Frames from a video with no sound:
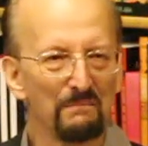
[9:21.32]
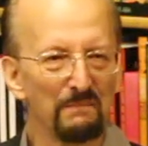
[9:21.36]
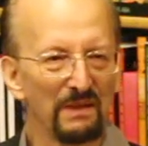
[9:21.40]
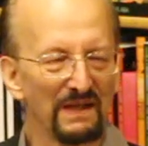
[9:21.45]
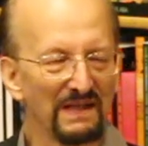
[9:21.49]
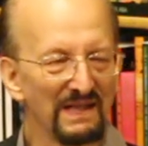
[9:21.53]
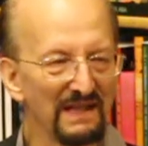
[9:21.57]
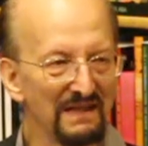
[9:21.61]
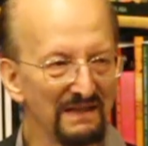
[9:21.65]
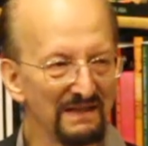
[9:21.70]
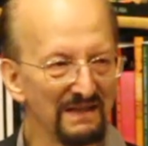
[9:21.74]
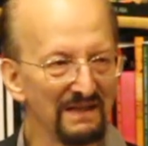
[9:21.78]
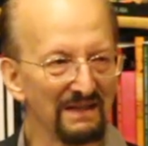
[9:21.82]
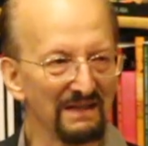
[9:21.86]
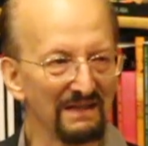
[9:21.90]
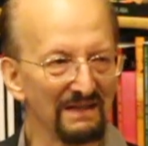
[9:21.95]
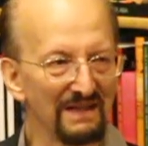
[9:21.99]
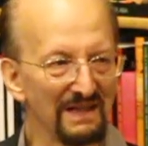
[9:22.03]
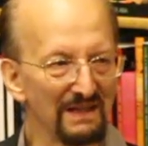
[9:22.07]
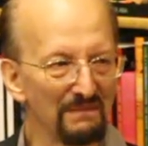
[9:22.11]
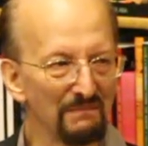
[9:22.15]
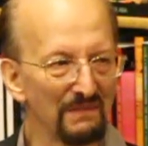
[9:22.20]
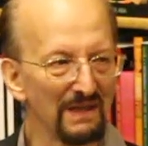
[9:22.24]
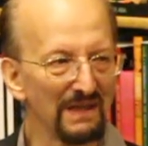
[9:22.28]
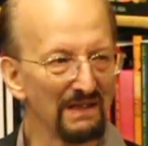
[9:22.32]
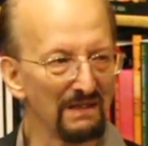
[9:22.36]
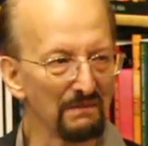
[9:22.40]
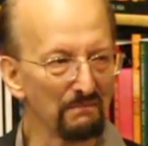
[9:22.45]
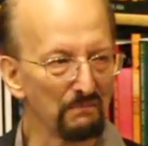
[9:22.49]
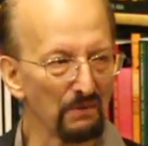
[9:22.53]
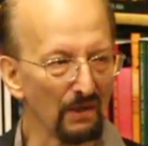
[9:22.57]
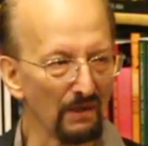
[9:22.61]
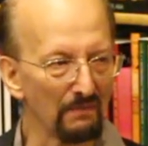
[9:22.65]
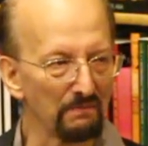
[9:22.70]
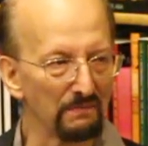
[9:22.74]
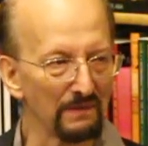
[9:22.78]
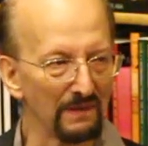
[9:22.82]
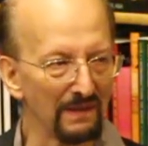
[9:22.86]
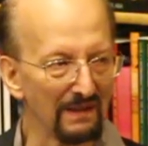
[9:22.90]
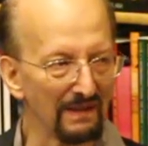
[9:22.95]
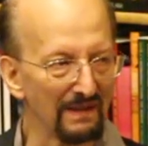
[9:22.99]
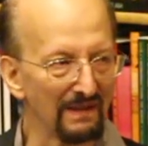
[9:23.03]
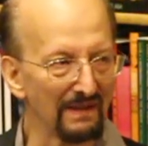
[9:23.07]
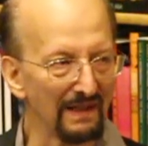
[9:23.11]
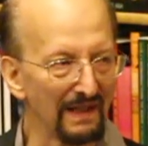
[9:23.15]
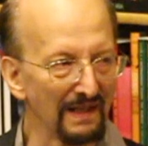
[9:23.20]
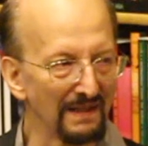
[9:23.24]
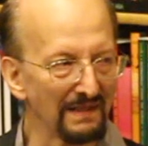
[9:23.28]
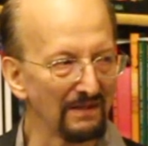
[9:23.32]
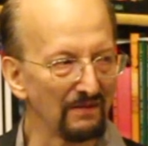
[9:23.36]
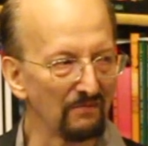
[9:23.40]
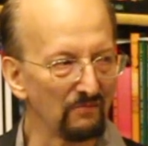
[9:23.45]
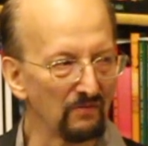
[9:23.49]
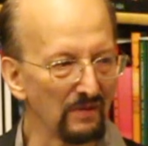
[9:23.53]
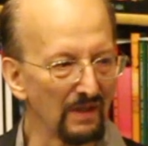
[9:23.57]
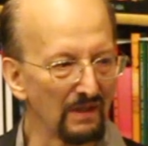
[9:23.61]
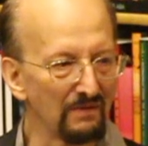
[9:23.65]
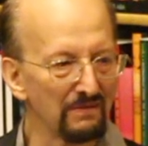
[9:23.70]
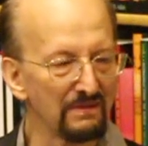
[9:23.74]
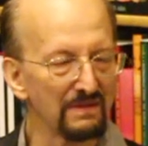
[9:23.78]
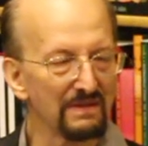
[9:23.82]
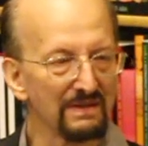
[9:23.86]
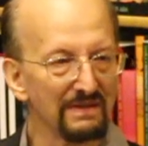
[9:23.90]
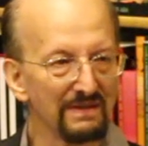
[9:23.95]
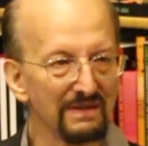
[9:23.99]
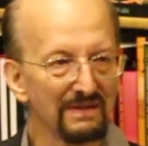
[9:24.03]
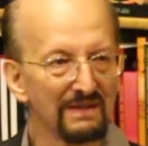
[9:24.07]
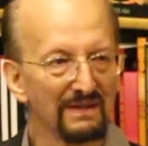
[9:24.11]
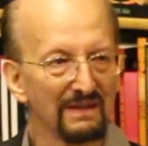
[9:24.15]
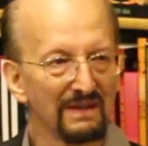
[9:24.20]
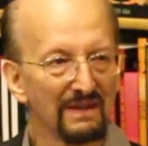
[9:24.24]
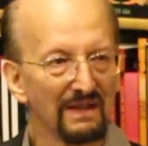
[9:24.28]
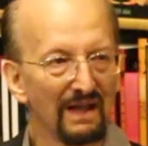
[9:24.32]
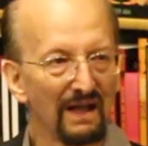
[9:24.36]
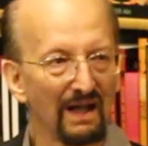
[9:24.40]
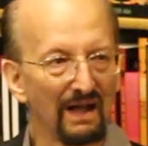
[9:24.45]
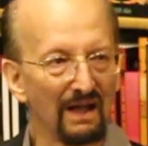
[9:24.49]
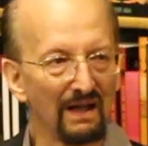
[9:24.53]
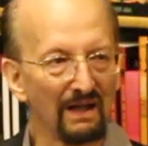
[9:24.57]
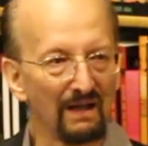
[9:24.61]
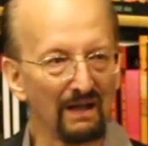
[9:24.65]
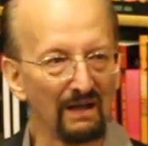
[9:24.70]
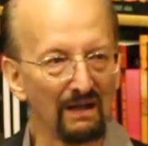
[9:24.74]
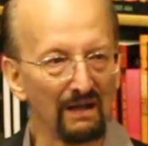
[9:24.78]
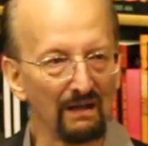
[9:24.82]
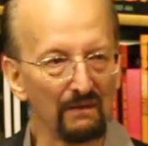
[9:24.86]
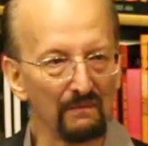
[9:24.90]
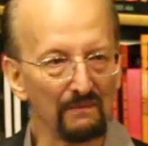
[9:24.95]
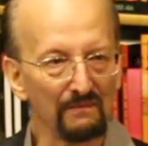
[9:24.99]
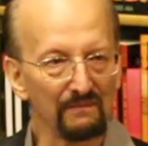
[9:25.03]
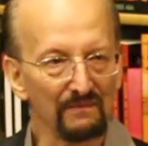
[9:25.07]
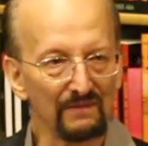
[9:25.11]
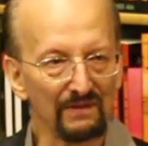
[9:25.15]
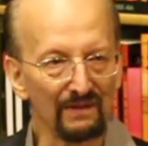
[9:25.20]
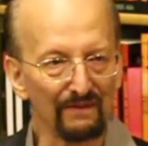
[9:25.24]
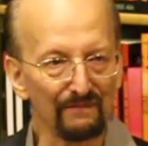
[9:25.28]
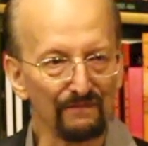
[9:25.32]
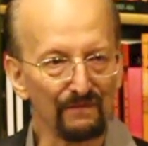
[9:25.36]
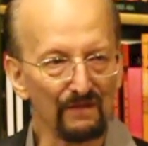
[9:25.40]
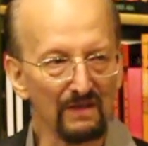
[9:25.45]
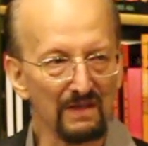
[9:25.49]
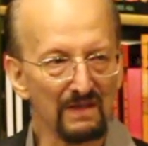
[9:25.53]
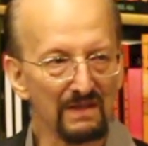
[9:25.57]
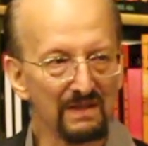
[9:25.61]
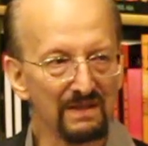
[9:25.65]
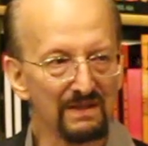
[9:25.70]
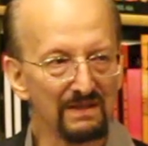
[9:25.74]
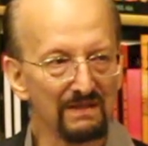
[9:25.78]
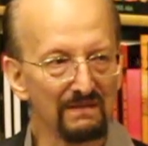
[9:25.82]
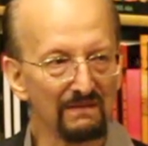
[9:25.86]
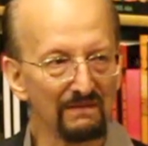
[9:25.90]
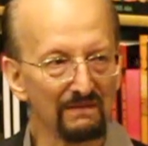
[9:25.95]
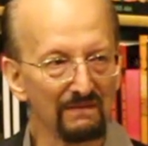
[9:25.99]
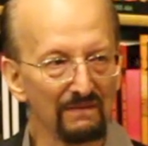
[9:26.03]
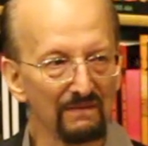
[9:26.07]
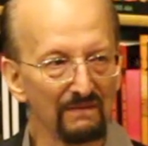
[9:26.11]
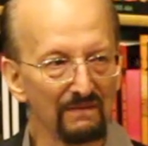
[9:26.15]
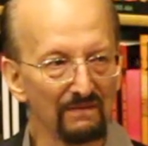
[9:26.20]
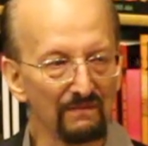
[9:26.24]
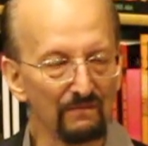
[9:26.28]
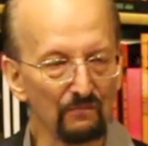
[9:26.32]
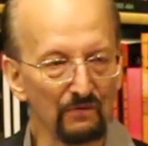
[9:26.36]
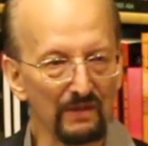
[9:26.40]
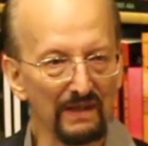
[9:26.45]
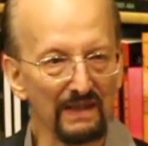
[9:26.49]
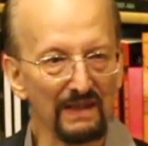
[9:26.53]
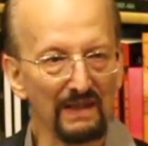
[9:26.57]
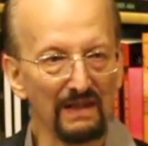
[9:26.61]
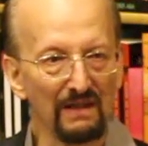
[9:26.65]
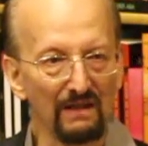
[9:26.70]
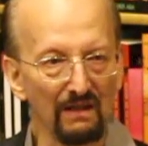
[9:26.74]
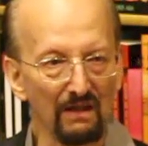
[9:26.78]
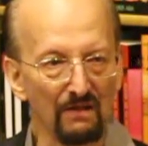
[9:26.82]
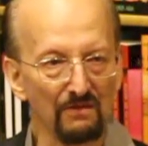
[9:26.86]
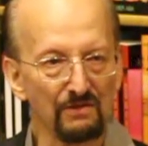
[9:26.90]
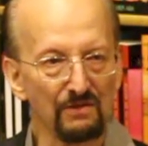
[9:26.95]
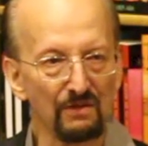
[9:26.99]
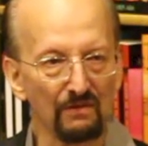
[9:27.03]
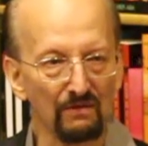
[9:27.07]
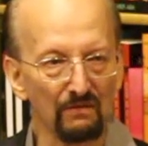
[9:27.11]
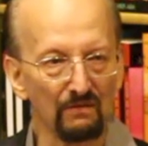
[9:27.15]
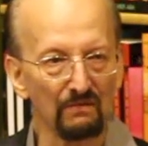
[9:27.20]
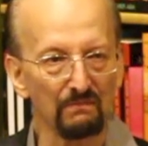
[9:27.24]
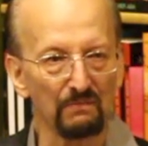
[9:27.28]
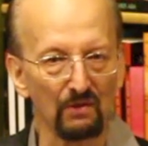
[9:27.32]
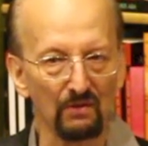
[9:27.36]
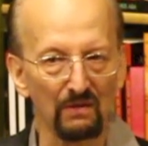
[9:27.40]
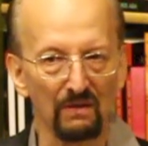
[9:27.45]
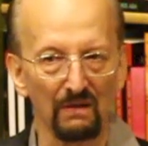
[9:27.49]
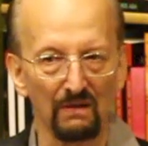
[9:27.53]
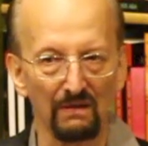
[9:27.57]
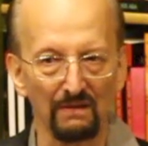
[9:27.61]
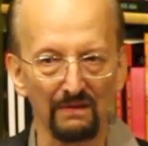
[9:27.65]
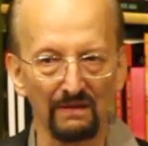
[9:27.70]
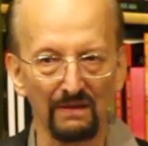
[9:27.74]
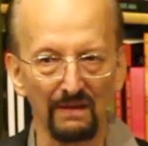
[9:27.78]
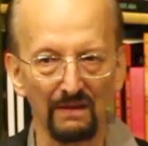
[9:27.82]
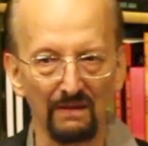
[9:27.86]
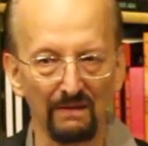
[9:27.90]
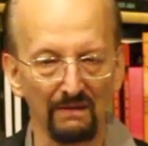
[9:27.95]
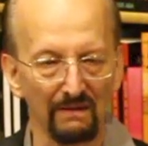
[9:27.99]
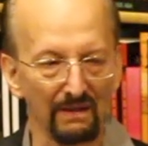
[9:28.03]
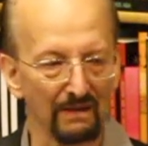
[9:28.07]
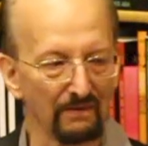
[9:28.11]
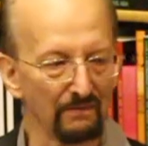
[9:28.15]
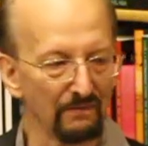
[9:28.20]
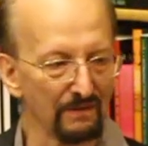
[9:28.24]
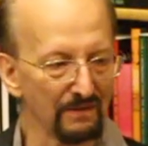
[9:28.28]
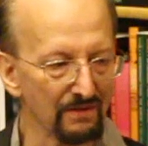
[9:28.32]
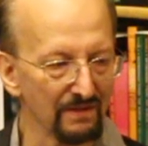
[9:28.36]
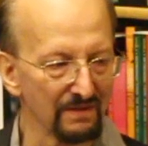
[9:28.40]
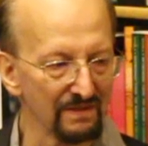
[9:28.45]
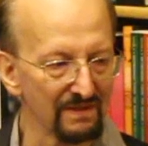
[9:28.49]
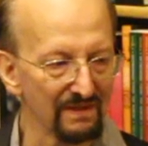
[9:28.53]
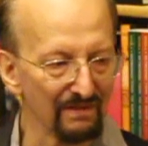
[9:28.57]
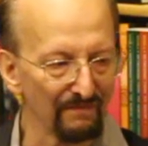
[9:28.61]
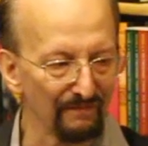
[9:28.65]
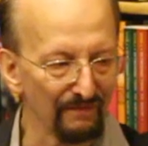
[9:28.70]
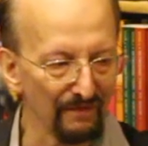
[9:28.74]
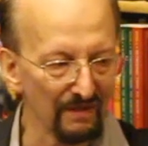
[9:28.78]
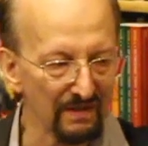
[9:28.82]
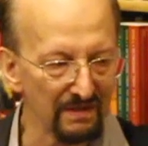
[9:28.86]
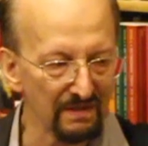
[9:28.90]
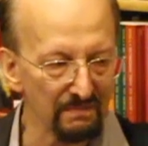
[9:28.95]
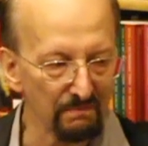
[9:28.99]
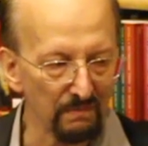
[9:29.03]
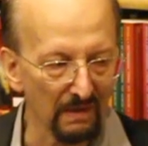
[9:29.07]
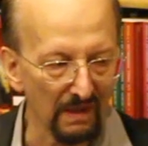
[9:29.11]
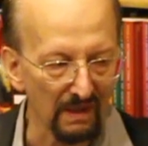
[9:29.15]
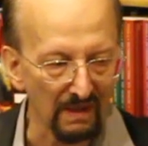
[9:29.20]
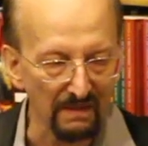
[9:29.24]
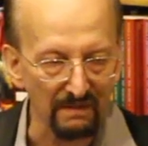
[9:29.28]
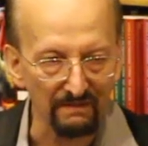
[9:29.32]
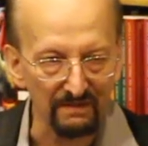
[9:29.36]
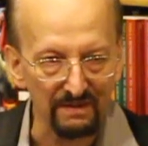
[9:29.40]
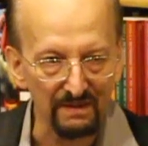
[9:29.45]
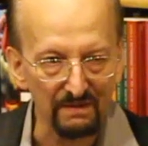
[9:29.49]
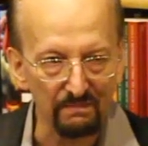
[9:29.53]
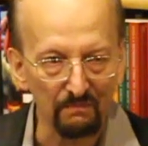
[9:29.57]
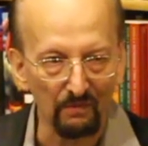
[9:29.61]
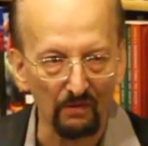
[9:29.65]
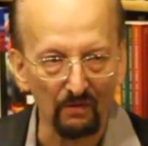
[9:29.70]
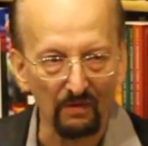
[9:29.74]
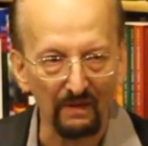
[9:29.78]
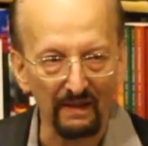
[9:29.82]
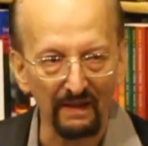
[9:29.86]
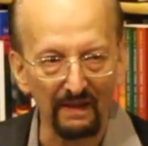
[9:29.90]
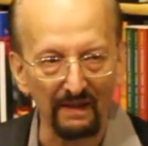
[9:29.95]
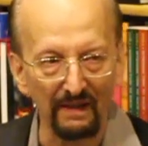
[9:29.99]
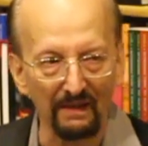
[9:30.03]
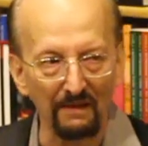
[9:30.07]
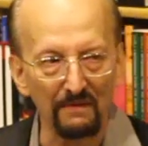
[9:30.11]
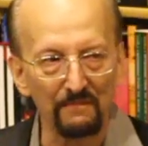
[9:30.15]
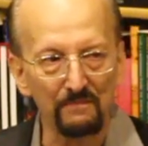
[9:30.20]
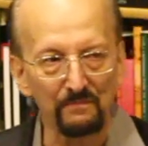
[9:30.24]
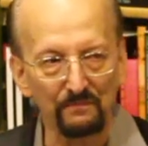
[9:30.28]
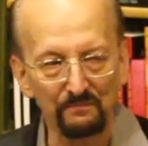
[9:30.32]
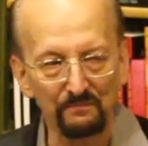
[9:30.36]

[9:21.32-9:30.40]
But he did. He made it popular, and he wrote the first really logical book on yoga, which is the first part of this book here.